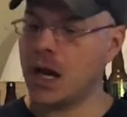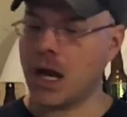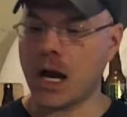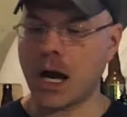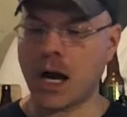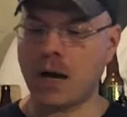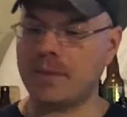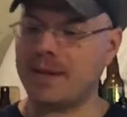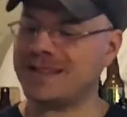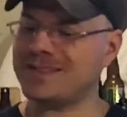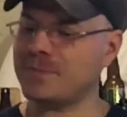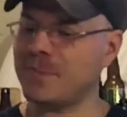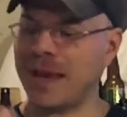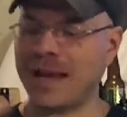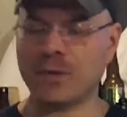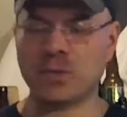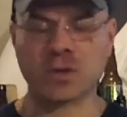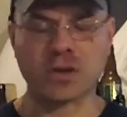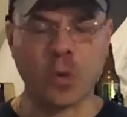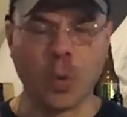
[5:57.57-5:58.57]
It's
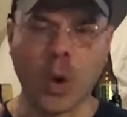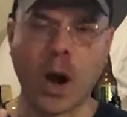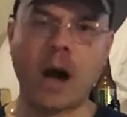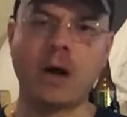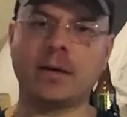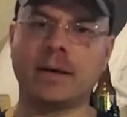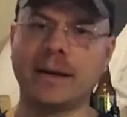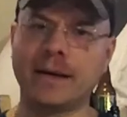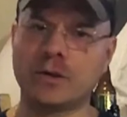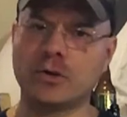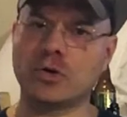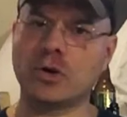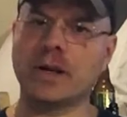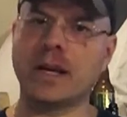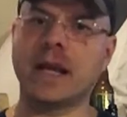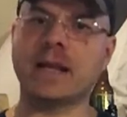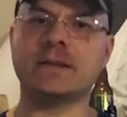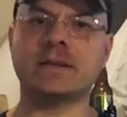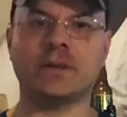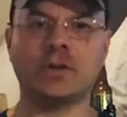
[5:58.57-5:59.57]
made with quality
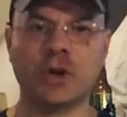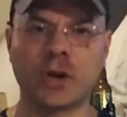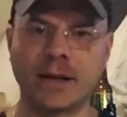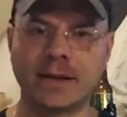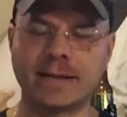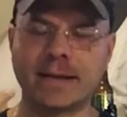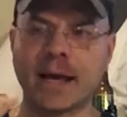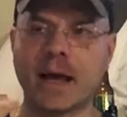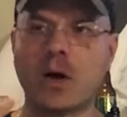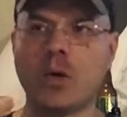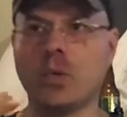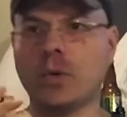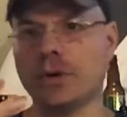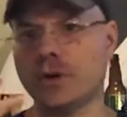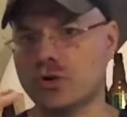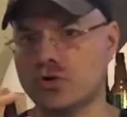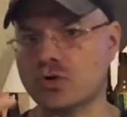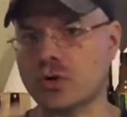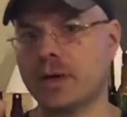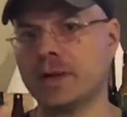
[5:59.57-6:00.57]
ingredients, and you can tell when
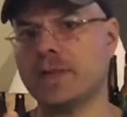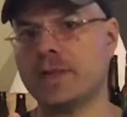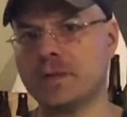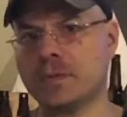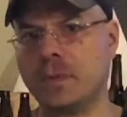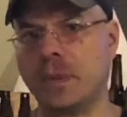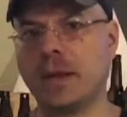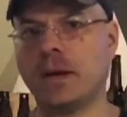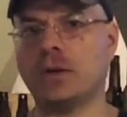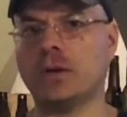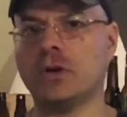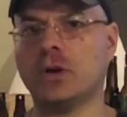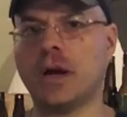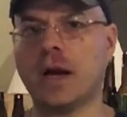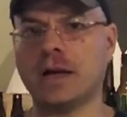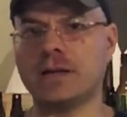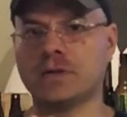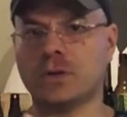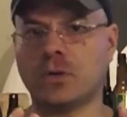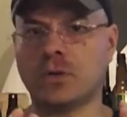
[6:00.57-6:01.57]
you drink this beer, you
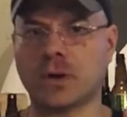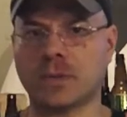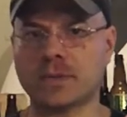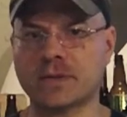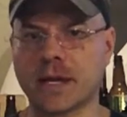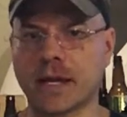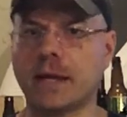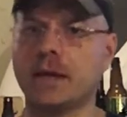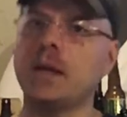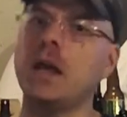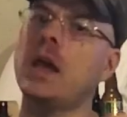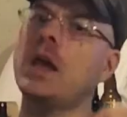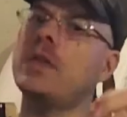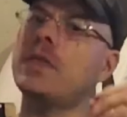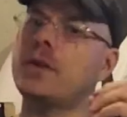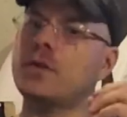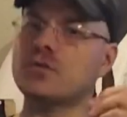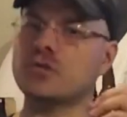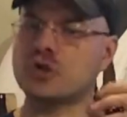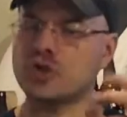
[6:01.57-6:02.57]
guys know what I'm saying,
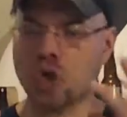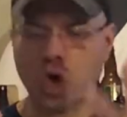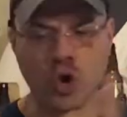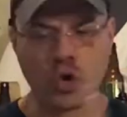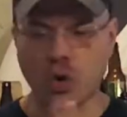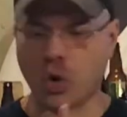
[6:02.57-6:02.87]
there was no